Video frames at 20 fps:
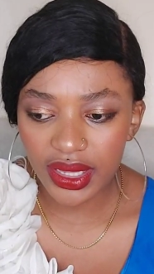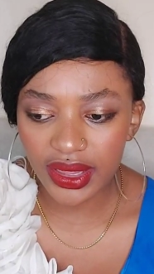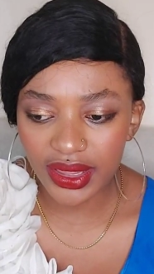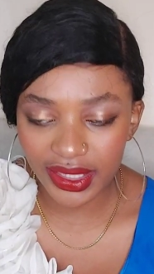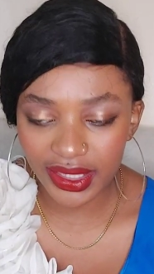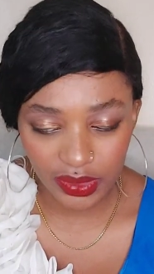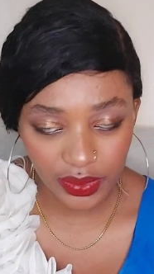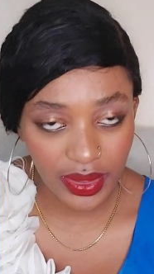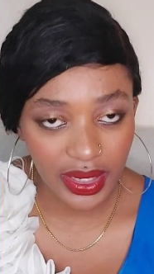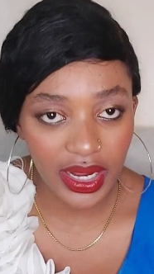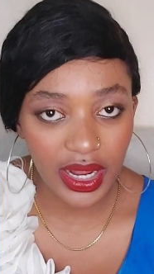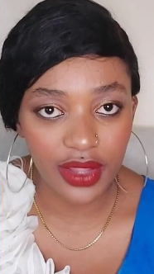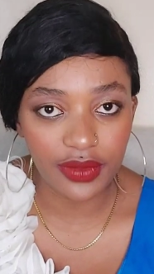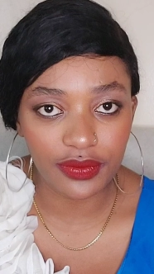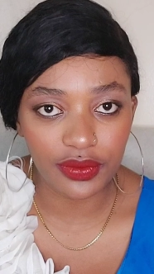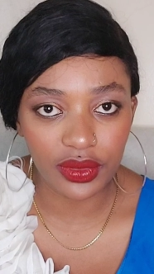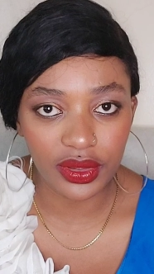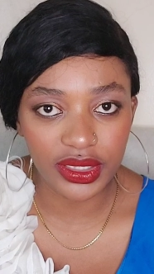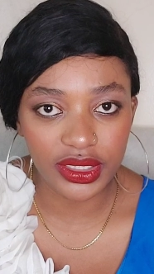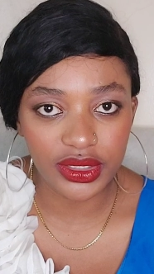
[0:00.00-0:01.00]
that's when I
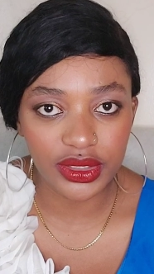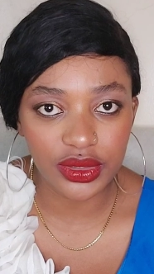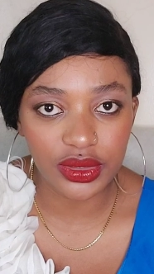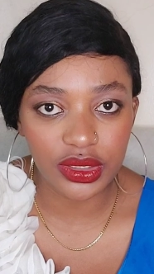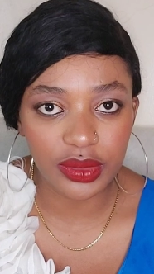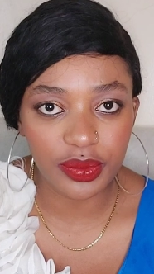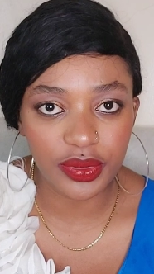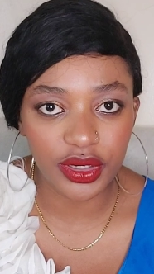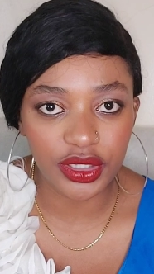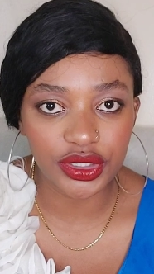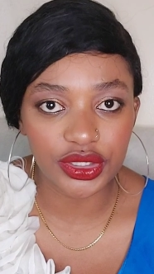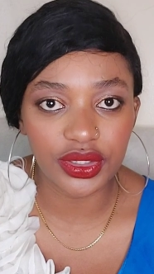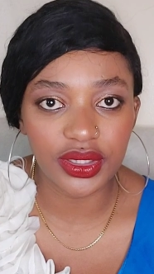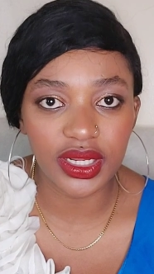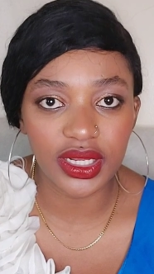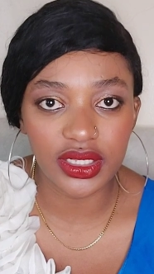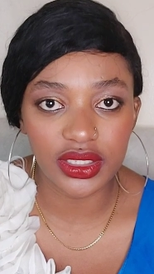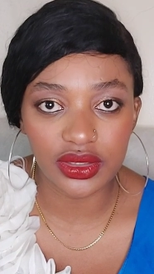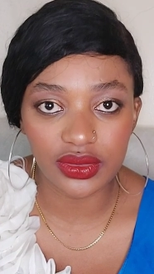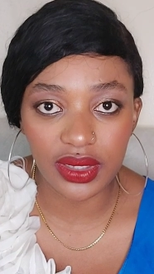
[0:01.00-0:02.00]
fall into depression
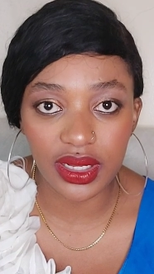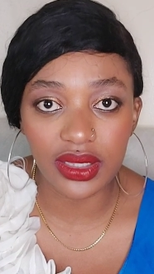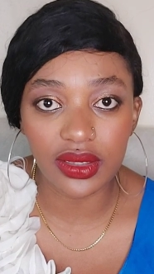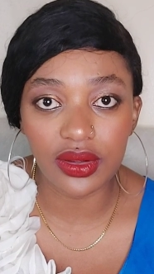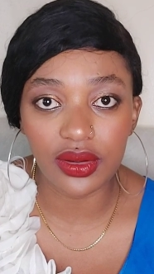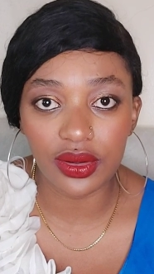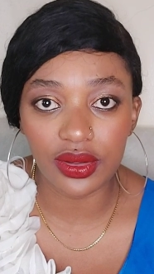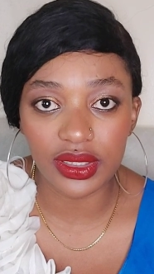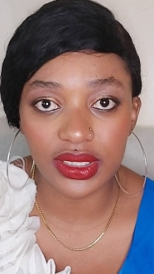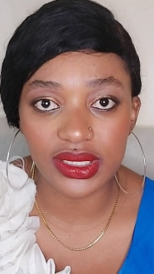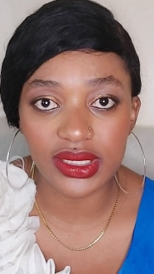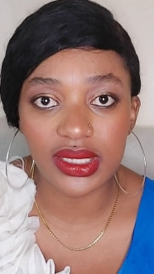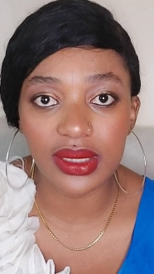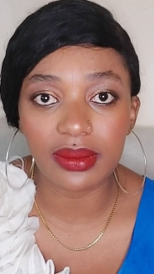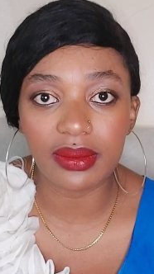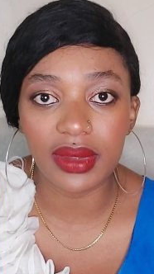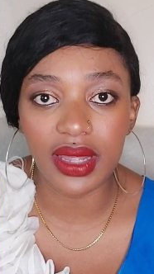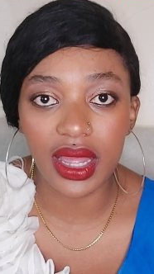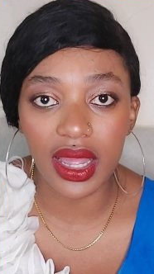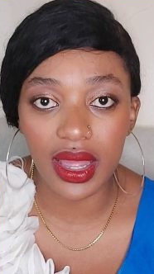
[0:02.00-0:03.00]
and to
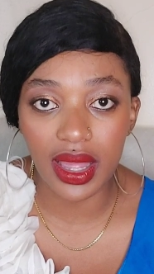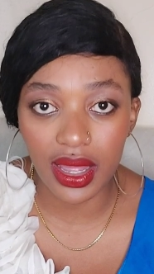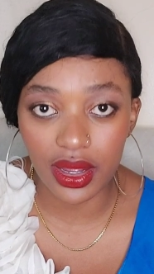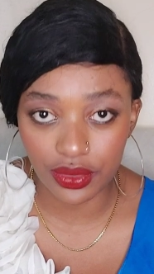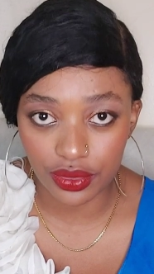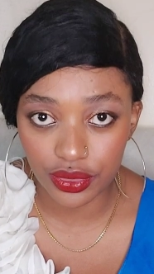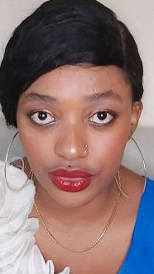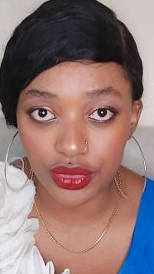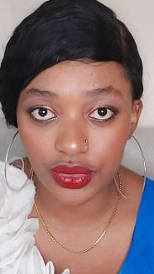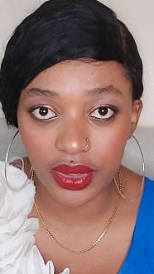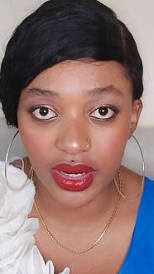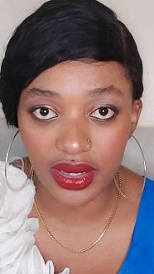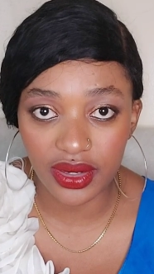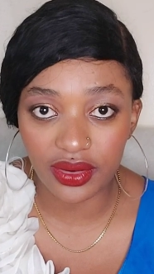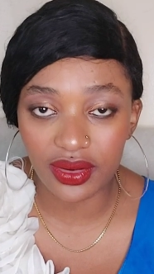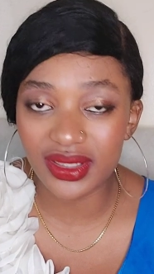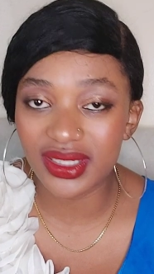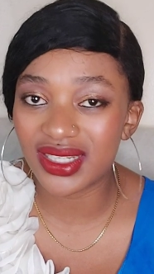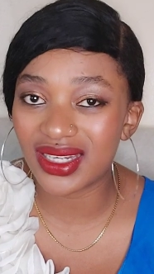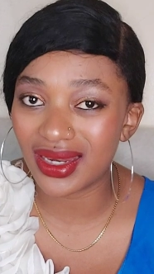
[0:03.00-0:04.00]
alcoholism. A good one,
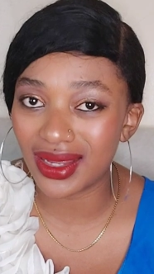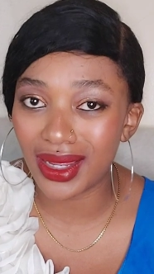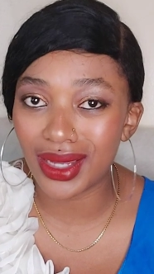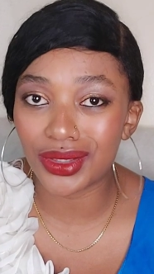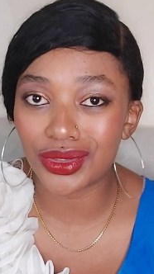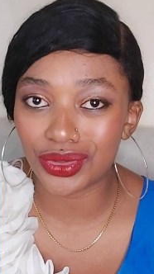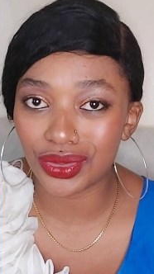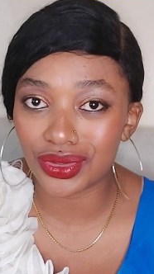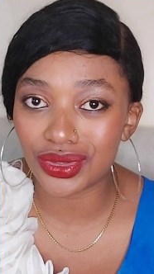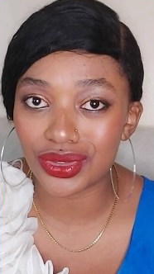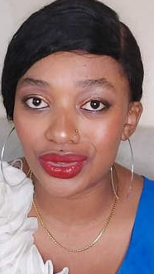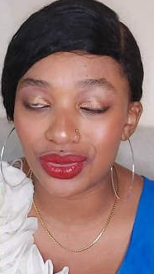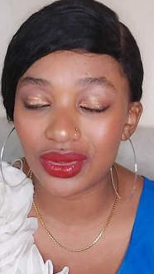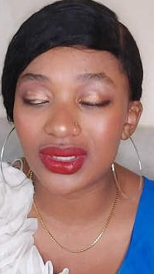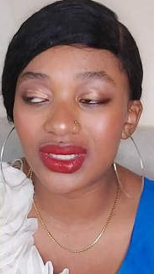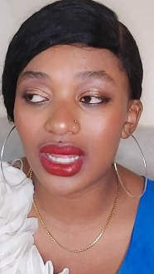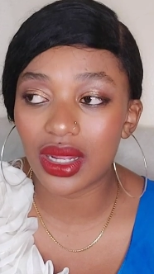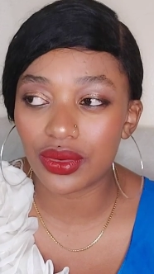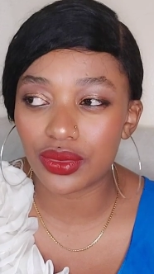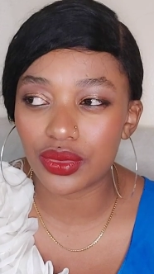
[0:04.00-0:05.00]
not really a jokes
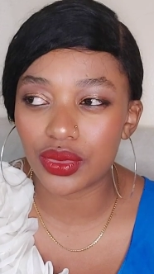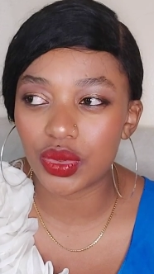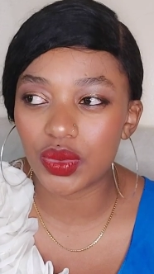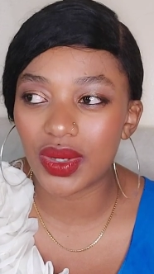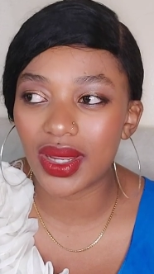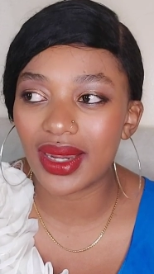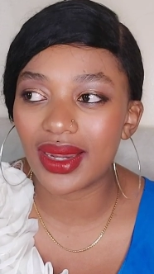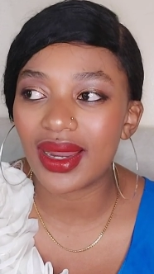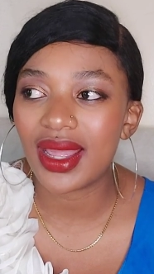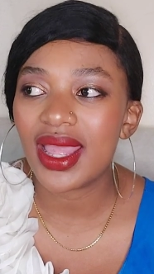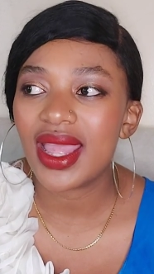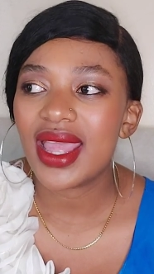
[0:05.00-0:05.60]
jokes, a good one.